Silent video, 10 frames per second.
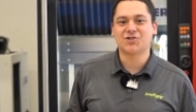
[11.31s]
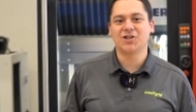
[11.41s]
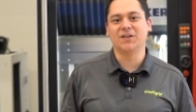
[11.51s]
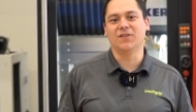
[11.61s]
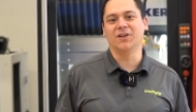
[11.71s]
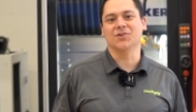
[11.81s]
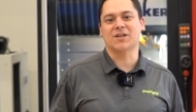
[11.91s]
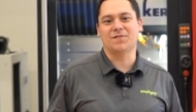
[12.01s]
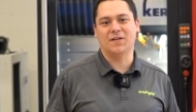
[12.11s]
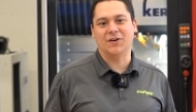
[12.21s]
machining videos
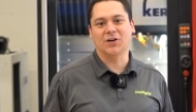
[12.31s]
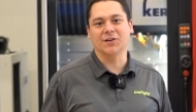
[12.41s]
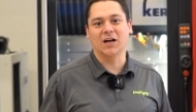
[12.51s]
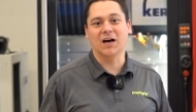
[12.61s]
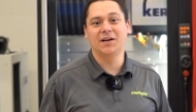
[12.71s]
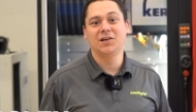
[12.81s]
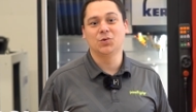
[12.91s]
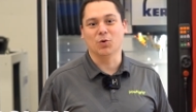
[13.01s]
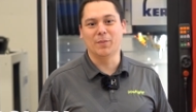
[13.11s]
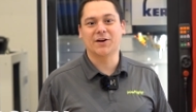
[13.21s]
I've found online
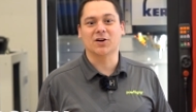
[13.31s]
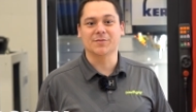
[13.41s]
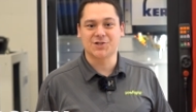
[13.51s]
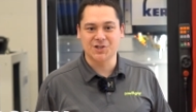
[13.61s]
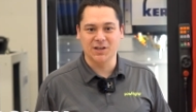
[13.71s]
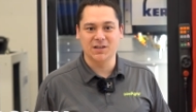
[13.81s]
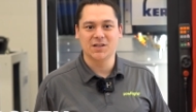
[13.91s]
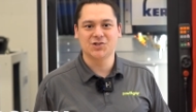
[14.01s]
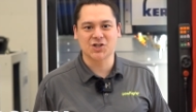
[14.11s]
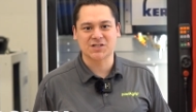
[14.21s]
were made on a machine
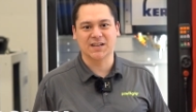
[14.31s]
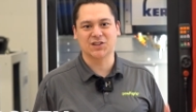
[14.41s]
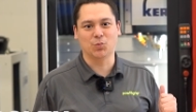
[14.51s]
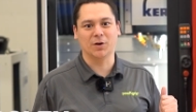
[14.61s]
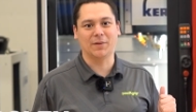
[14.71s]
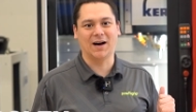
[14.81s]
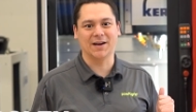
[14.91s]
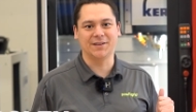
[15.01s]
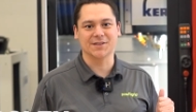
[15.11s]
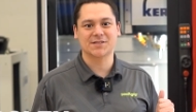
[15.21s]
just like the one
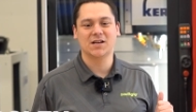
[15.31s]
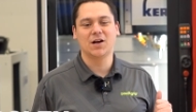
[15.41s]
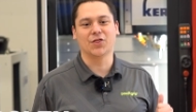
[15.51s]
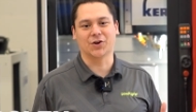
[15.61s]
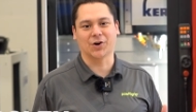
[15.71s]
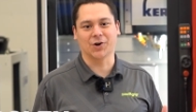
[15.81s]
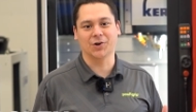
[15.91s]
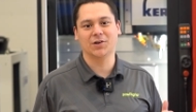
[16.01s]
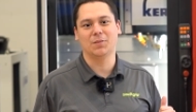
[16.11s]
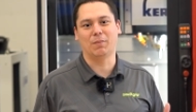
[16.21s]
behind us, the
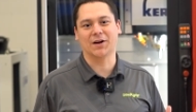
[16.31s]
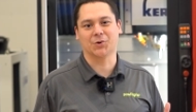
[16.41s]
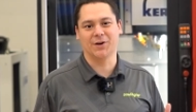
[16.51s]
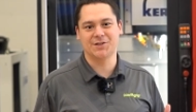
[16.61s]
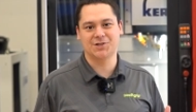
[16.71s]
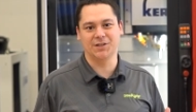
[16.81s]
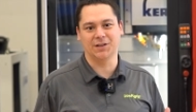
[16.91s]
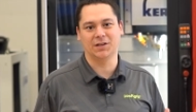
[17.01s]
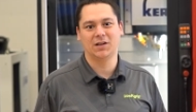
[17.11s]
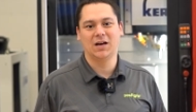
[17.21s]
Kern Micro HD.
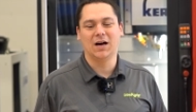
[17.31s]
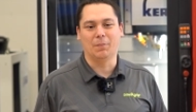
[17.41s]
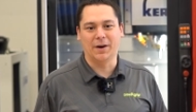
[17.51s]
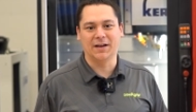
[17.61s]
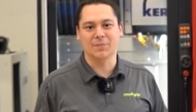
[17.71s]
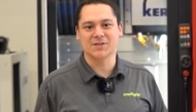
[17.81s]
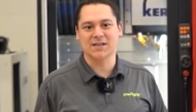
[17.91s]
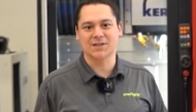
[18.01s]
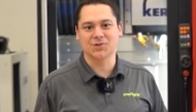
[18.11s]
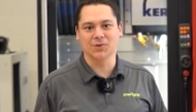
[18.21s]
My name is
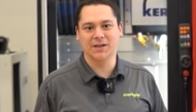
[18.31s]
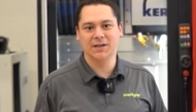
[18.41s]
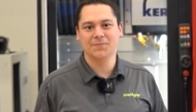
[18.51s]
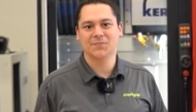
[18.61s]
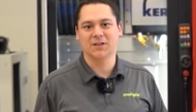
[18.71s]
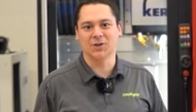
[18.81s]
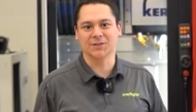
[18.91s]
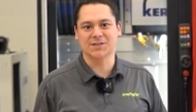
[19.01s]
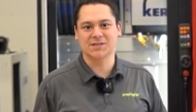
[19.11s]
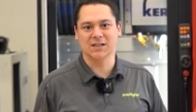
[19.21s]
Zach Dole here
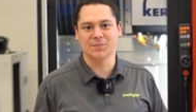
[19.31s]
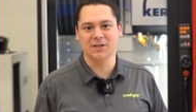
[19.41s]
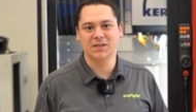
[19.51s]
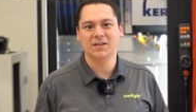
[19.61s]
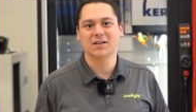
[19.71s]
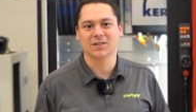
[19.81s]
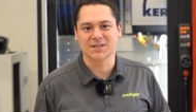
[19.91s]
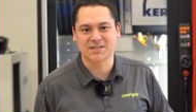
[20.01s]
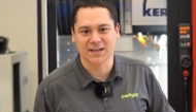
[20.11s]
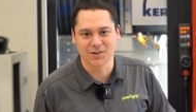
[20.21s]
at the CME.
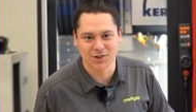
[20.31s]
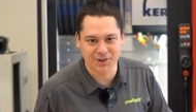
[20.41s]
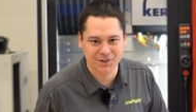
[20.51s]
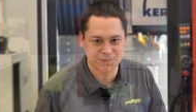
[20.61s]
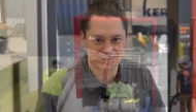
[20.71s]
Let's take a look.